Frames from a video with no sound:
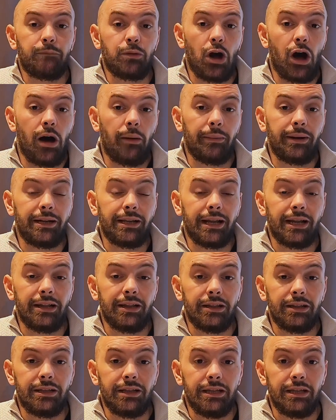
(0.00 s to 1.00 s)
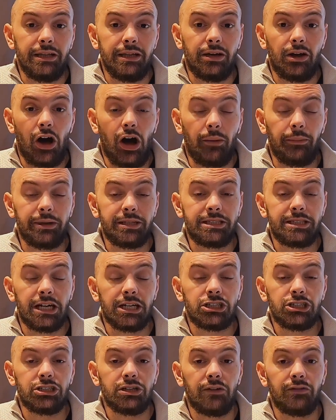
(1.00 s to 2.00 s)
comment in the comment
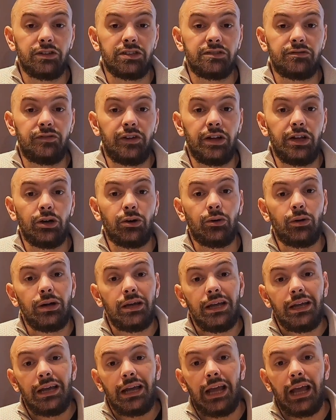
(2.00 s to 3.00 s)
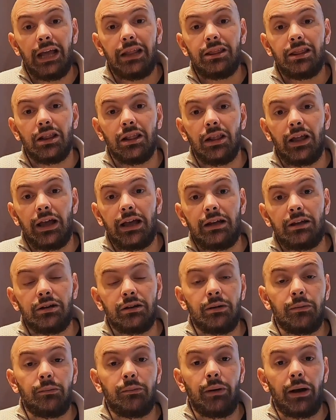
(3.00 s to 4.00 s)
section of this video. Hit the like
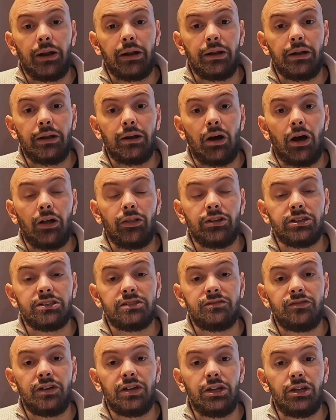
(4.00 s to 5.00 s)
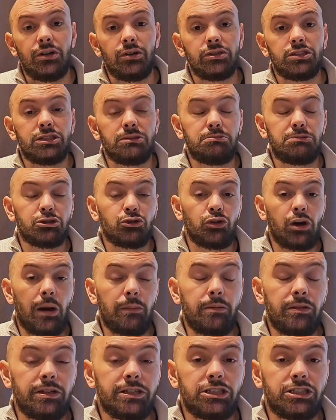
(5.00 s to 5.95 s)
button on this video. Subscribe to